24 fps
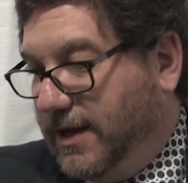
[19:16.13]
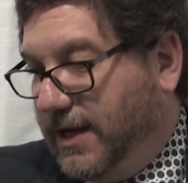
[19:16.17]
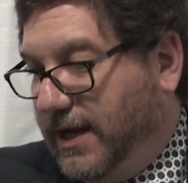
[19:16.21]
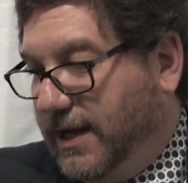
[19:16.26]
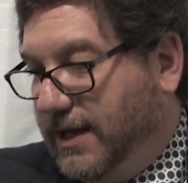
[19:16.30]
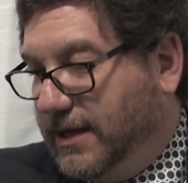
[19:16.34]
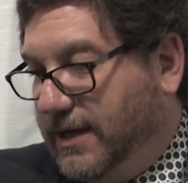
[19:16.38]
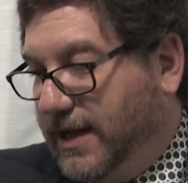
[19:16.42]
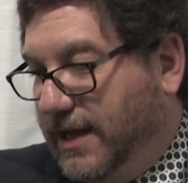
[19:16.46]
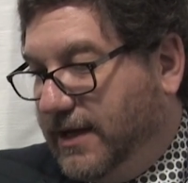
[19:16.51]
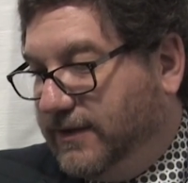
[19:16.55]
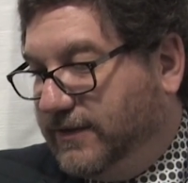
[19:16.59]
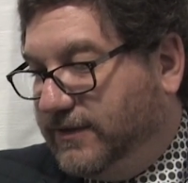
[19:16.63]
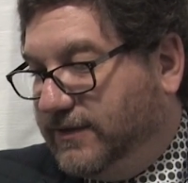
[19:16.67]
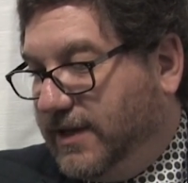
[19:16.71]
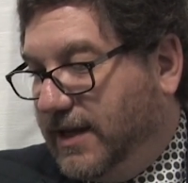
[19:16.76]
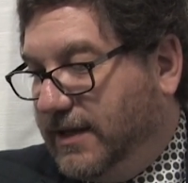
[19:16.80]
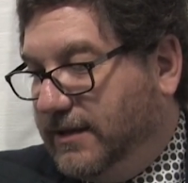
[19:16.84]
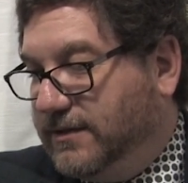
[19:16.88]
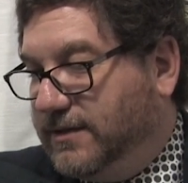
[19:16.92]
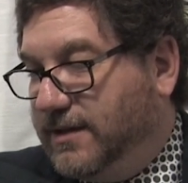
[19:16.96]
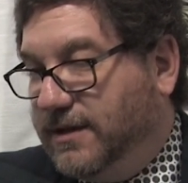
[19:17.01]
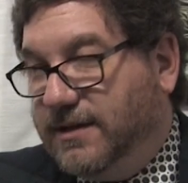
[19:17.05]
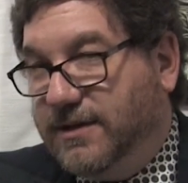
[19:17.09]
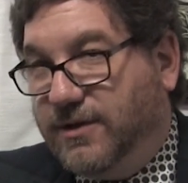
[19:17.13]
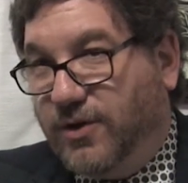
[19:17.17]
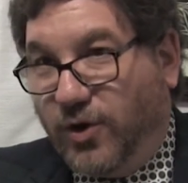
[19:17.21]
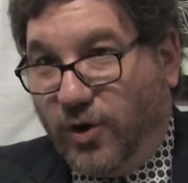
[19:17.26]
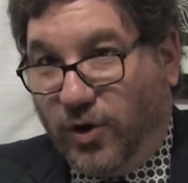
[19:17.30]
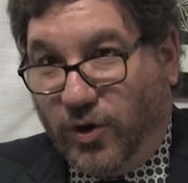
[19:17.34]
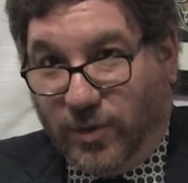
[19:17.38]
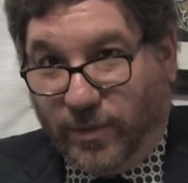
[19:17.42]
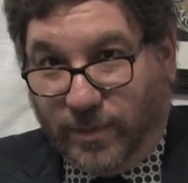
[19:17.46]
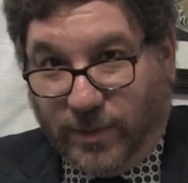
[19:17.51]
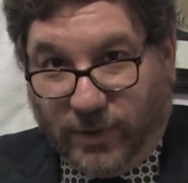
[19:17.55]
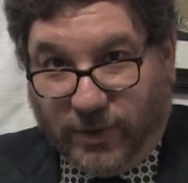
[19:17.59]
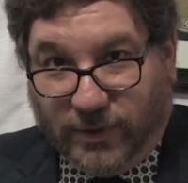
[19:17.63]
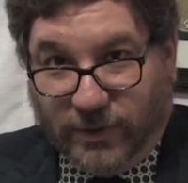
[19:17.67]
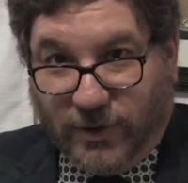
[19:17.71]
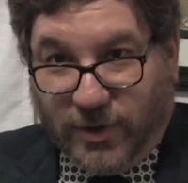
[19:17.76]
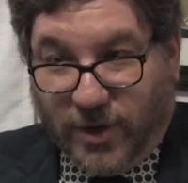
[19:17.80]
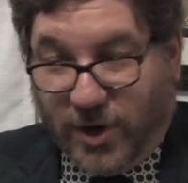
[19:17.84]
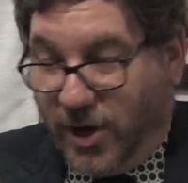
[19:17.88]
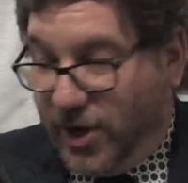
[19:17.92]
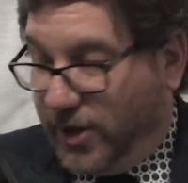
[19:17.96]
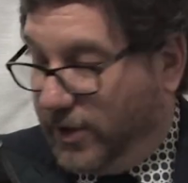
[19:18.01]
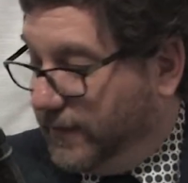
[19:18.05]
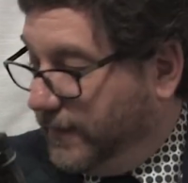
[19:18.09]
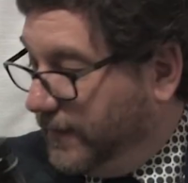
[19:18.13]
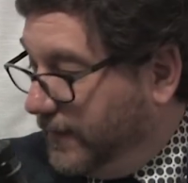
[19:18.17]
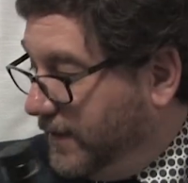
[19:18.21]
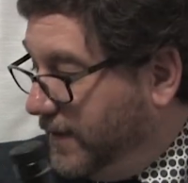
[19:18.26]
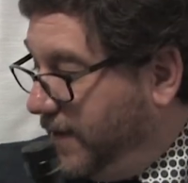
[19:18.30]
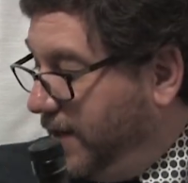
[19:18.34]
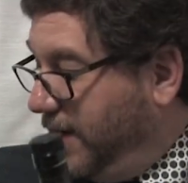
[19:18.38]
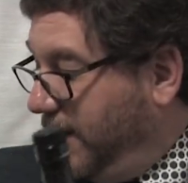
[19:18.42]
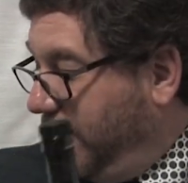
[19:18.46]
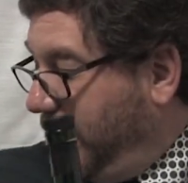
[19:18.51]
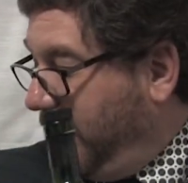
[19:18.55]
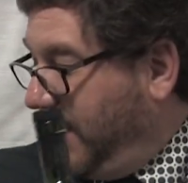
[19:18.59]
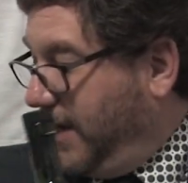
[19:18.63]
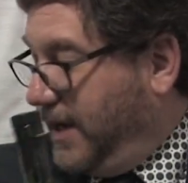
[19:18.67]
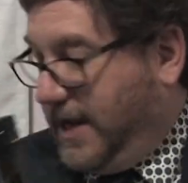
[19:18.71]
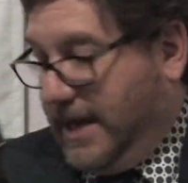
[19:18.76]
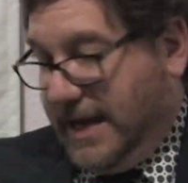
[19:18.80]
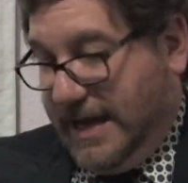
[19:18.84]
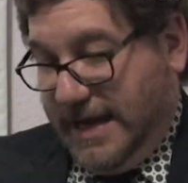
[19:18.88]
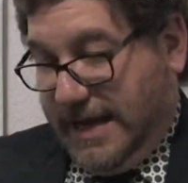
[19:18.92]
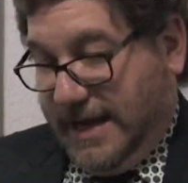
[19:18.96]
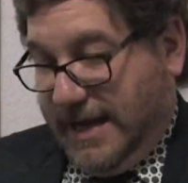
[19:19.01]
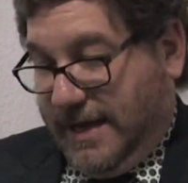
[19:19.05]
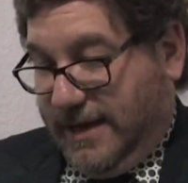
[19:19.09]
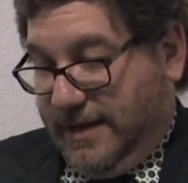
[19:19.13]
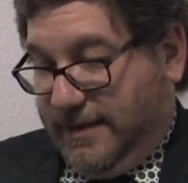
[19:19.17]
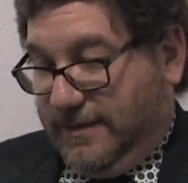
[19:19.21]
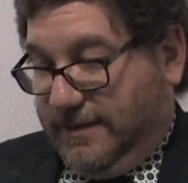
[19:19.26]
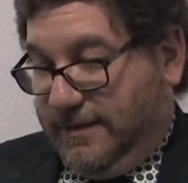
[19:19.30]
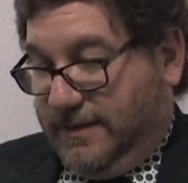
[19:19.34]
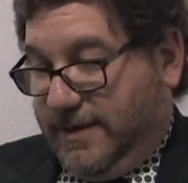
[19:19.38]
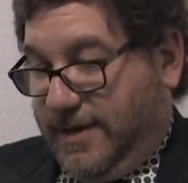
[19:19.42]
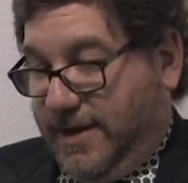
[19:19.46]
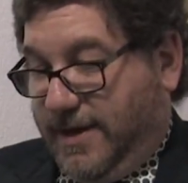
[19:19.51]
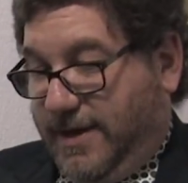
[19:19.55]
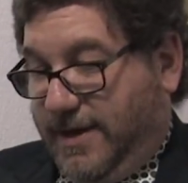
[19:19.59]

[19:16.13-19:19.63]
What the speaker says: in a scented herbal garden. And